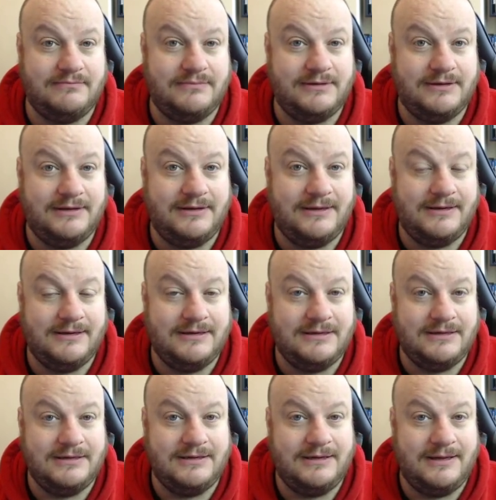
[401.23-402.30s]

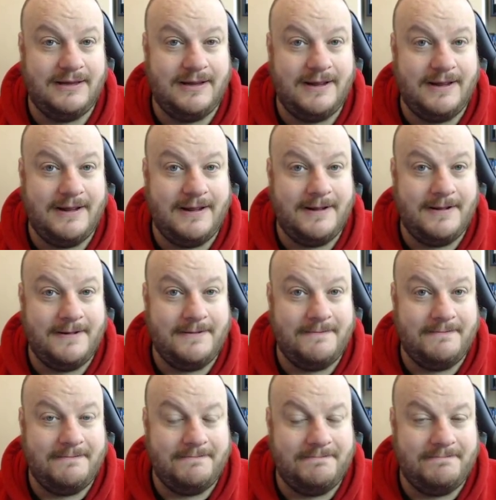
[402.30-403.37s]

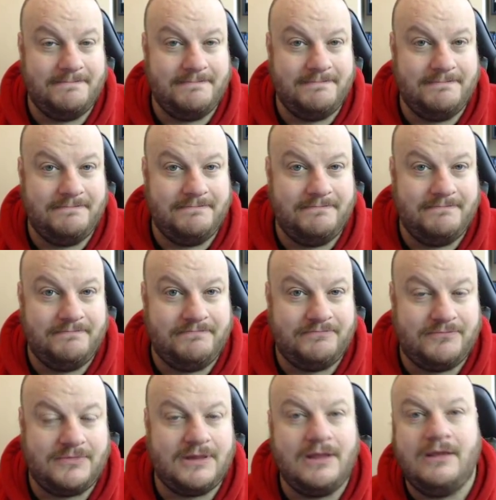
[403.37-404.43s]

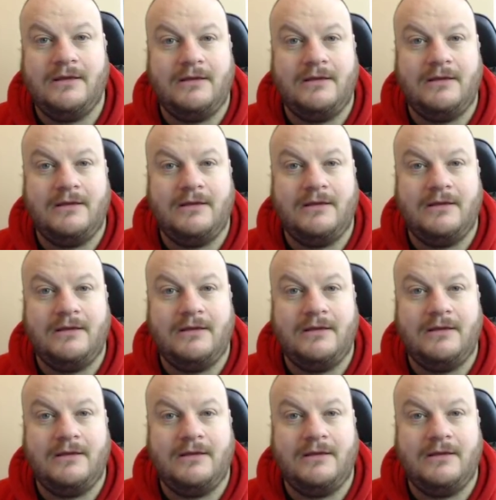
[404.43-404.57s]
Nothing is said.